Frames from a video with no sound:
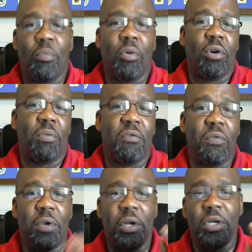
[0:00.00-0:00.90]
rperm.
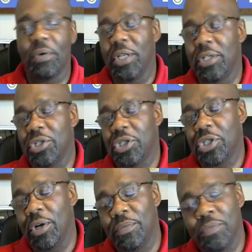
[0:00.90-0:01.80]
If you want to donate to the
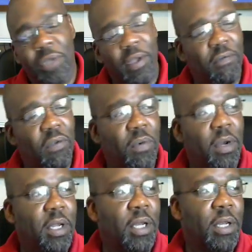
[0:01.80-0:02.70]
show, if
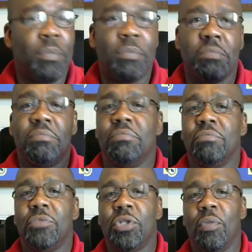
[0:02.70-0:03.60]
you want to
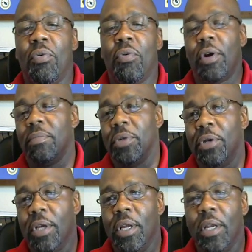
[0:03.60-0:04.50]
support, you
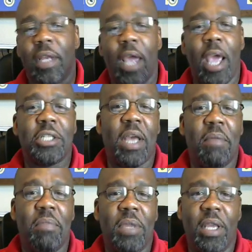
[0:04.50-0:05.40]
can cash at
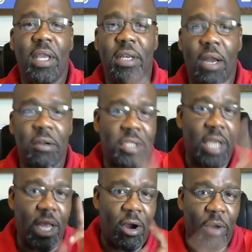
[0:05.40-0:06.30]
me
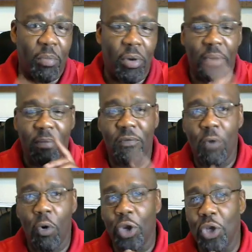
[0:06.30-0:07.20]
$rperm4